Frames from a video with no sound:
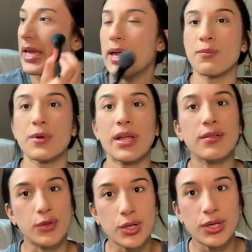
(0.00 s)
And when I
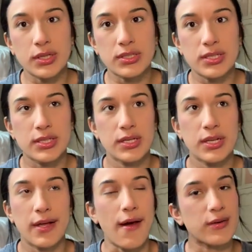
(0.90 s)
looked
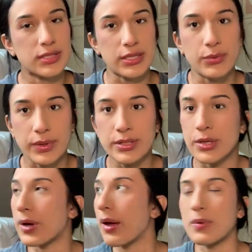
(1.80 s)
outside the
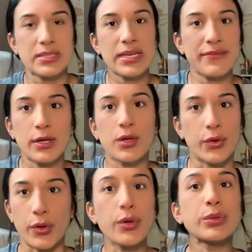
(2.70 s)
window, it wasn't even
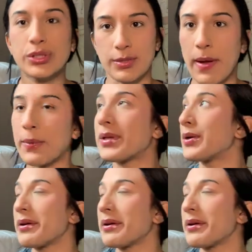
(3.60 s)
close to my window.